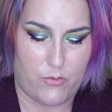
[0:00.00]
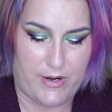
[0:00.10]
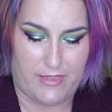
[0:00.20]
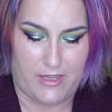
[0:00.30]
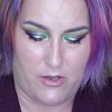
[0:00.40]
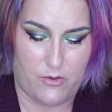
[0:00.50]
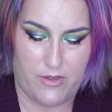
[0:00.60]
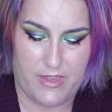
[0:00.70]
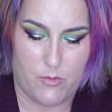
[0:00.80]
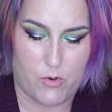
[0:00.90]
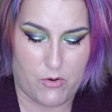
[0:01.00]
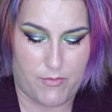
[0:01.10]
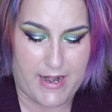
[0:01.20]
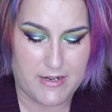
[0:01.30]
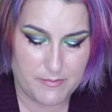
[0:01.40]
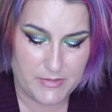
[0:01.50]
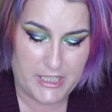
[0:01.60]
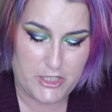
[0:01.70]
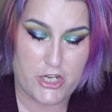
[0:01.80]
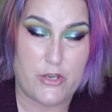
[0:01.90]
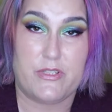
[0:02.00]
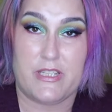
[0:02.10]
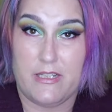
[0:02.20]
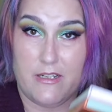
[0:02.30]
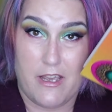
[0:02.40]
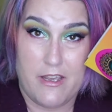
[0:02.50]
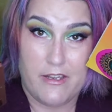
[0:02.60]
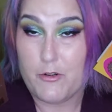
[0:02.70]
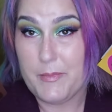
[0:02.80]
with you that were randomly chosen for